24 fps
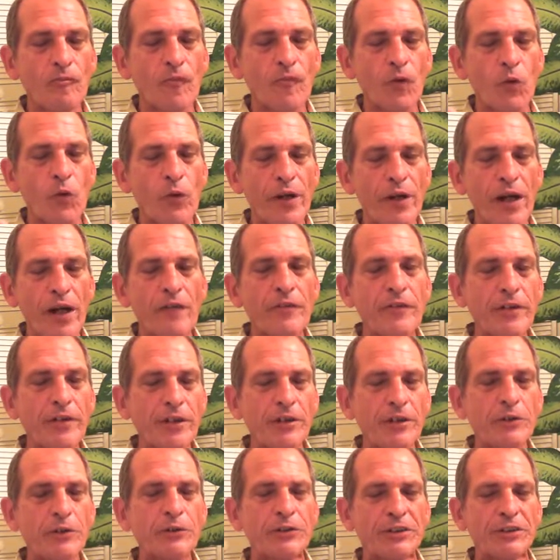whenever
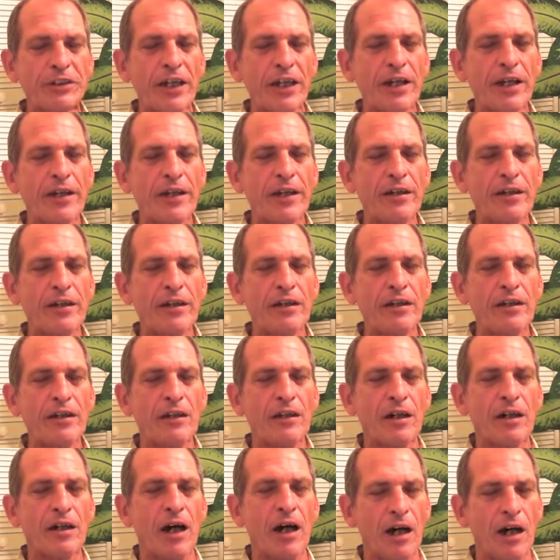you say
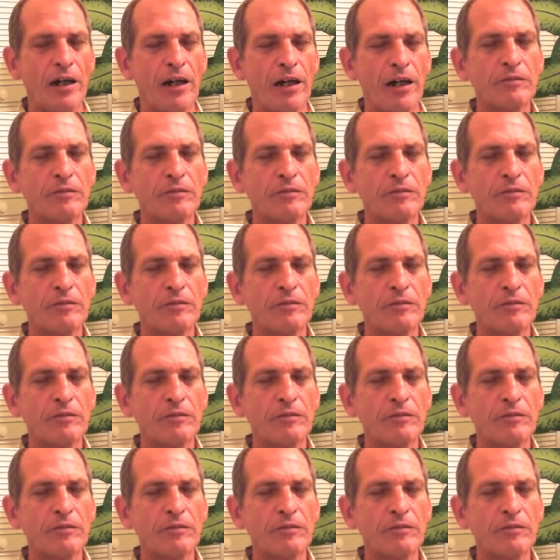I,